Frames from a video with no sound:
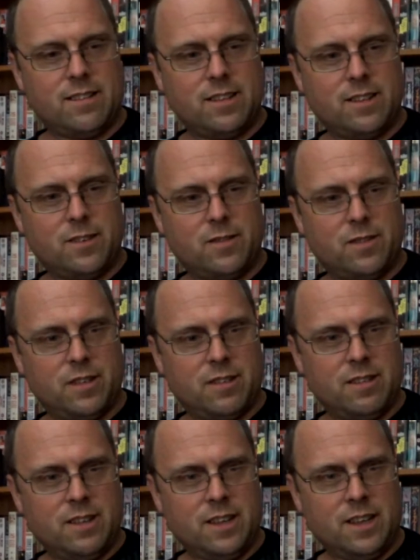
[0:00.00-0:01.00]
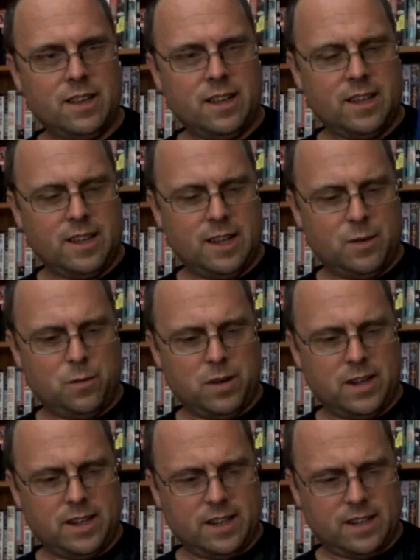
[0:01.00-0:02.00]
you know, if you're that
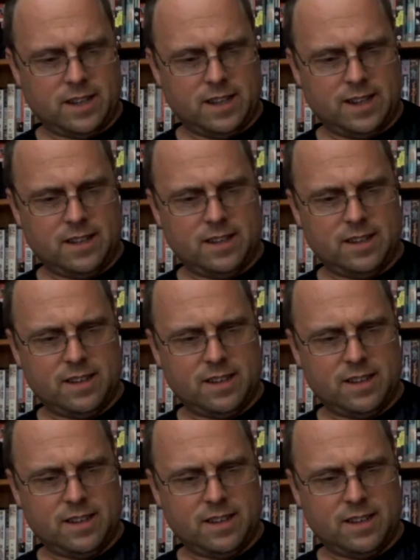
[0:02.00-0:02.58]
way inclined.